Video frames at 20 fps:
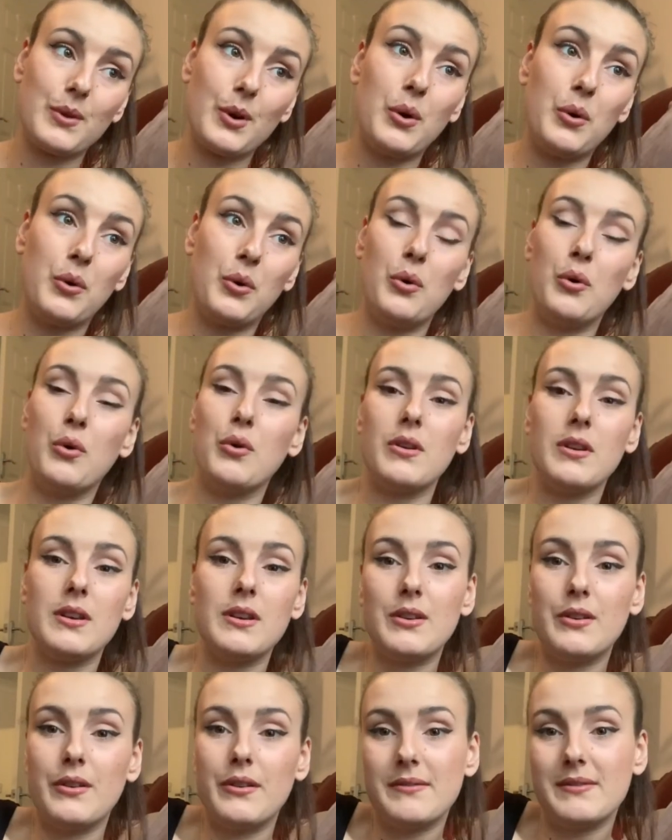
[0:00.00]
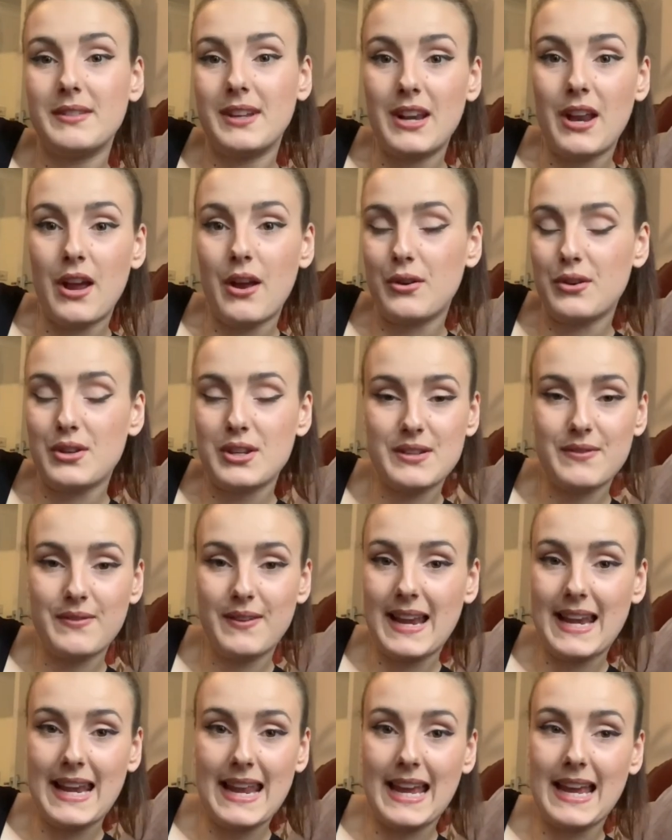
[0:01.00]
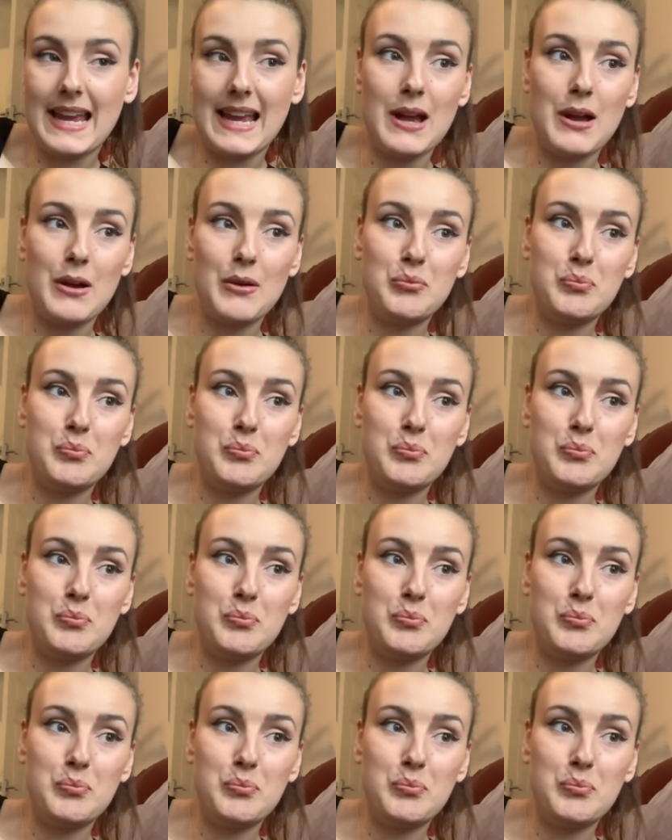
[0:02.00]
or you know just feeling